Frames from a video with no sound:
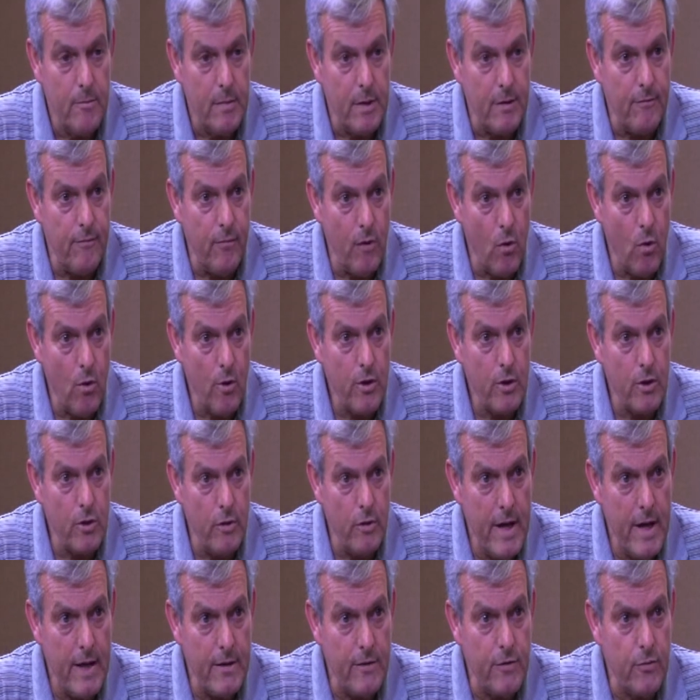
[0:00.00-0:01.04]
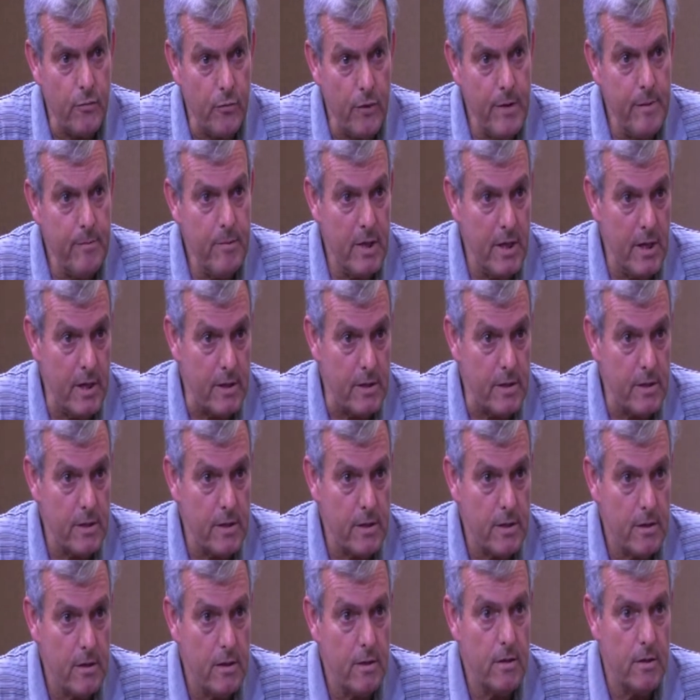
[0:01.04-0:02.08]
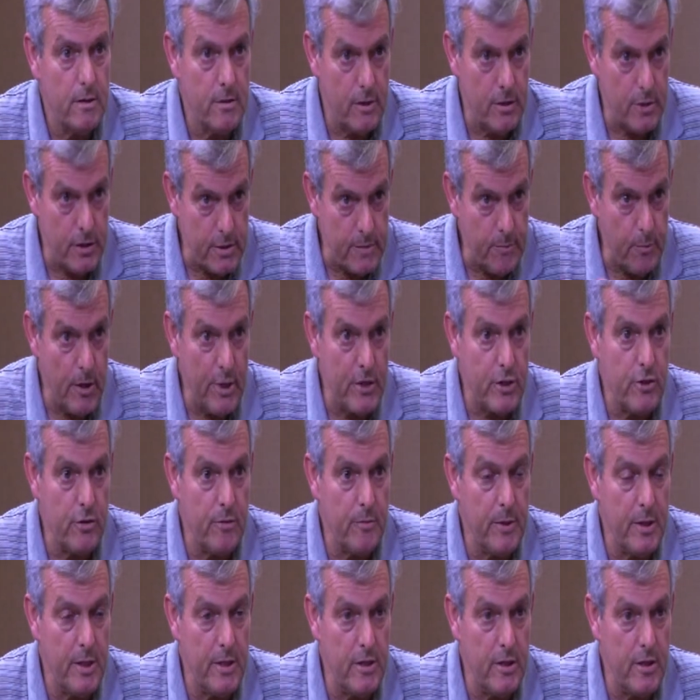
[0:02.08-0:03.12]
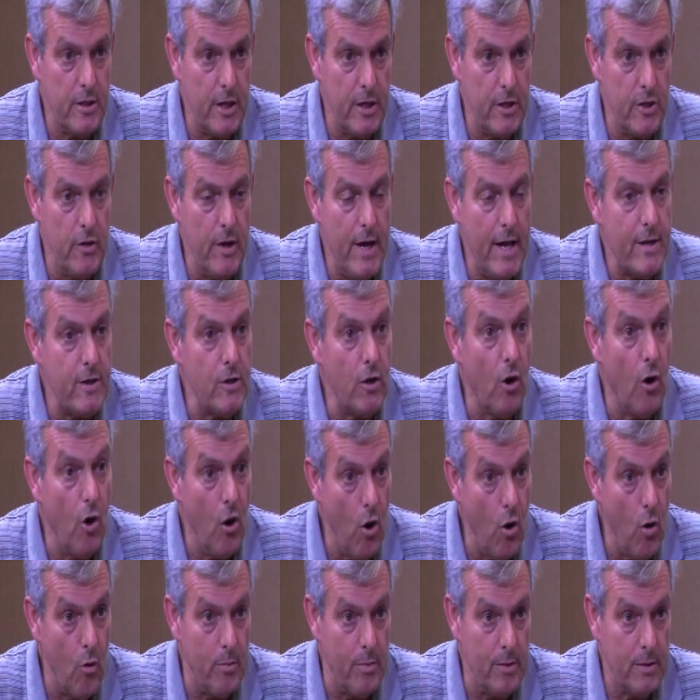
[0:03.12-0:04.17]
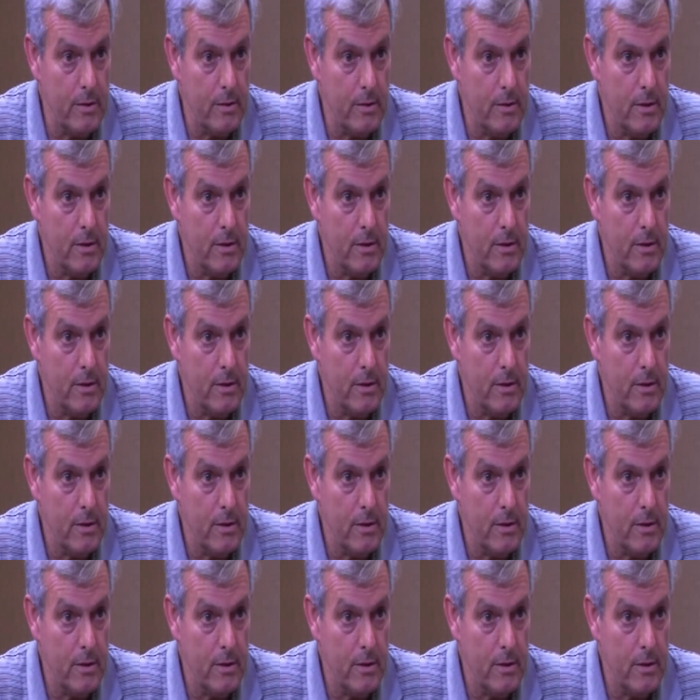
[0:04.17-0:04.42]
Before, had 3 minutes to express your opinion, and you had to hope